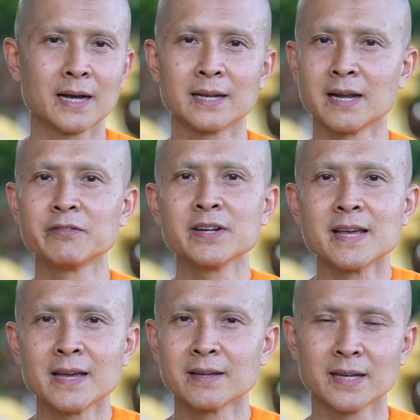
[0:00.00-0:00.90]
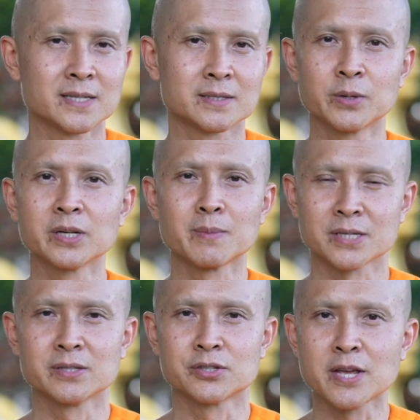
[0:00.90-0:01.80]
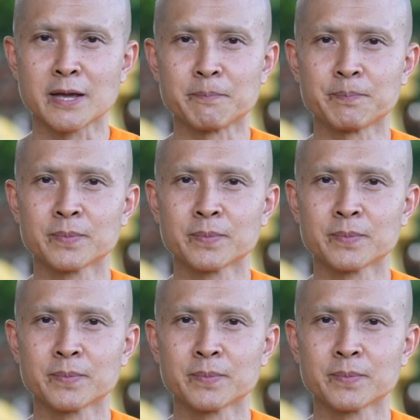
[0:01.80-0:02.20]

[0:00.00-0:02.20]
And every day is pretty much the same